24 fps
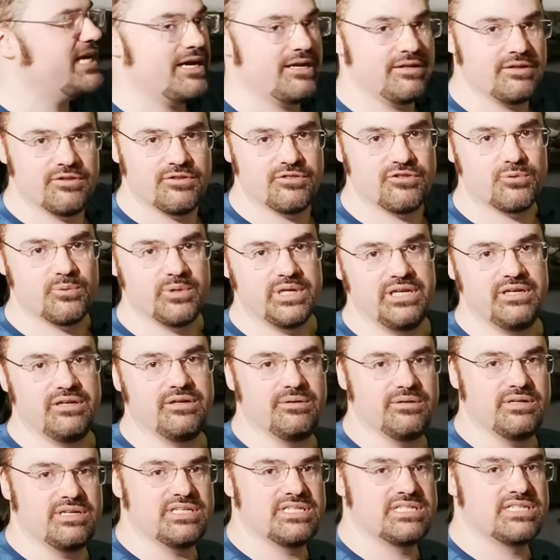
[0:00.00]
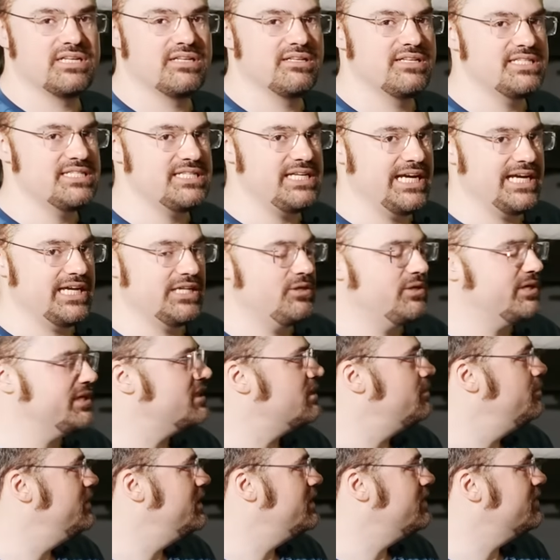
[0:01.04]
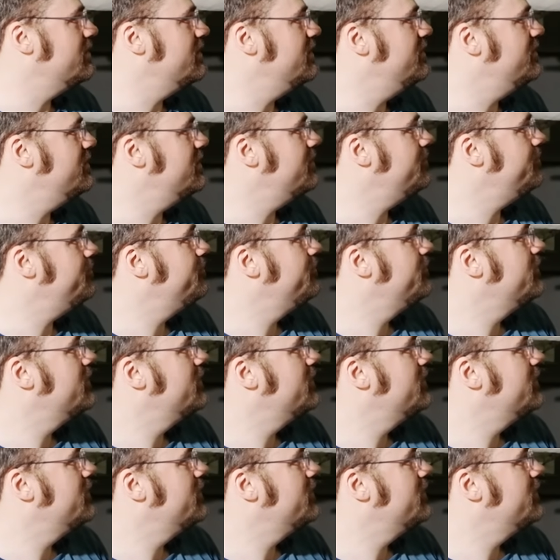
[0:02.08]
out in three units. Let's take a look at the middle unit.